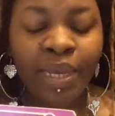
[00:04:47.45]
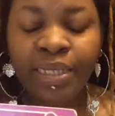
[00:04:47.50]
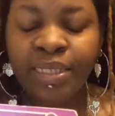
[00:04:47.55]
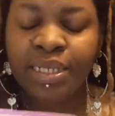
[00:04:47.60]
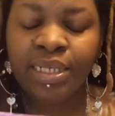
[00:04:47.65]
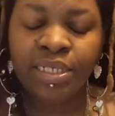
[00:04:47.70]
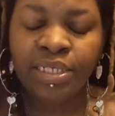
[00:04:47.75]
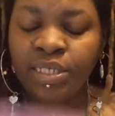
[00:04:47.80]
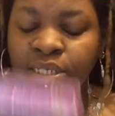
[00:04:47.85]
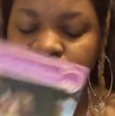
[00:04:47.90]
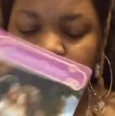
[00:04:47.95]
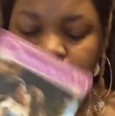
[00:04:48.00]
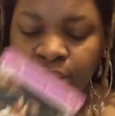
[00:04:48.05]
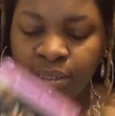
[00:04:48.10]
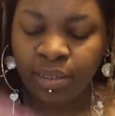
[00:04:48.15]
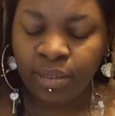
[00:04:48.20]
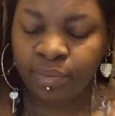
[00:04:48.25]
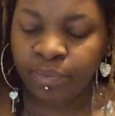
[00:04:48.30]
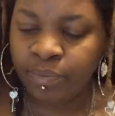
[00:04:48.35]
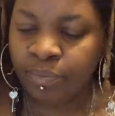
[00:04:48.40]
attention to
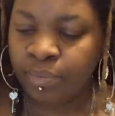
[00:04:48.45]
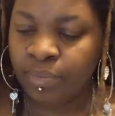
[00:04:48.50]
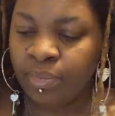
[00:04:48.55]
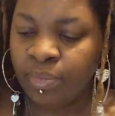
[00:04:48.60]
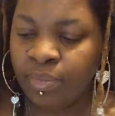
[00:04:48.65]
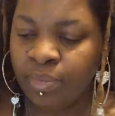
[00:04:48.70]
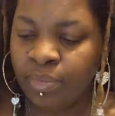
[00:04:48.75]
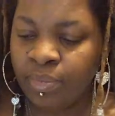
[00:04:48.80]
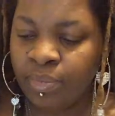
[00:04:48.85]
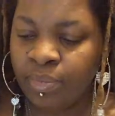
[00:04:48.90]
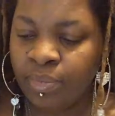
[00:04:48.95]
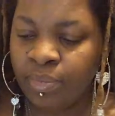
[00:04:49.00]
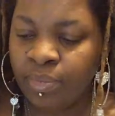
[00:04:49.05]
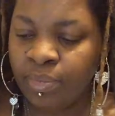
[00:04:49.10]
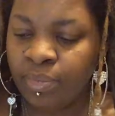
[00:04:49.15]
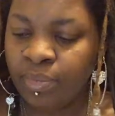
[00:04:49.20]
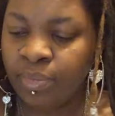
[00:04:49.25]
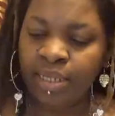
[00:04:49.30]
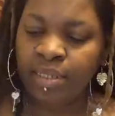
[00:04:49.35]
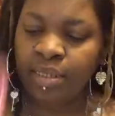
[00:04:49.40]
them.
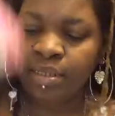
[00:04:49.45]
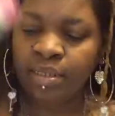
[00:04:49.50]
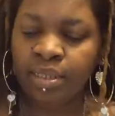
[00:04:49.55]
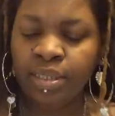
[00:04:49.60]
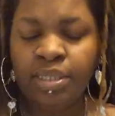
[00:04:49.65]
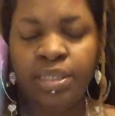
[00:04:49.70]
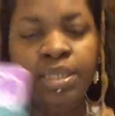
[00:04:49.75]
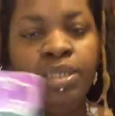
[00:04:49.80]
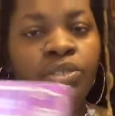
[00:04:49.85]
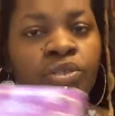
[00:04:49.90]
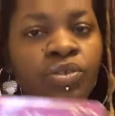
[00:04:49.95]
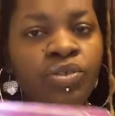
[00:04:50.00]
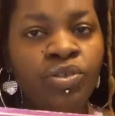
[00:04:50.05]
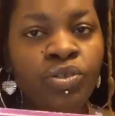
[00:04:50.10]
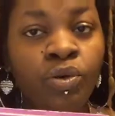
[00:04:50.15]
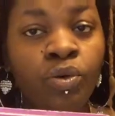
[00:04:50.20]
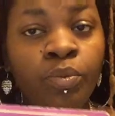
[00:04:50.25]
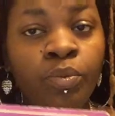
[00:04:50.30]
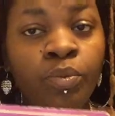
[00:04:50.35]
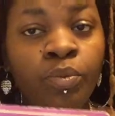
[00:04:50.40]
And this is your
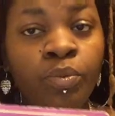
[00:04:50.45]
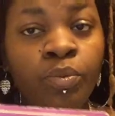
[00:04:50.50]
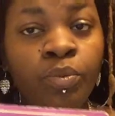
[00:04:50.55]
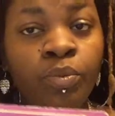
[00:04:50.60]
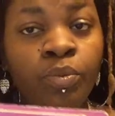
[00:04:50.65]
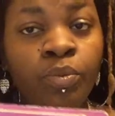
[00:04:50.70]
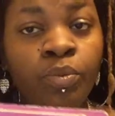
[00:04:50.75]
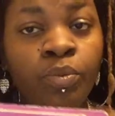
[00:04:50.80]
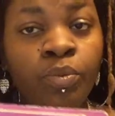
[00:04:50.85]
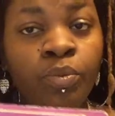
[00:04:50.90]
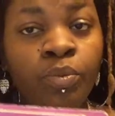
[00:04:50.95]
soulmate.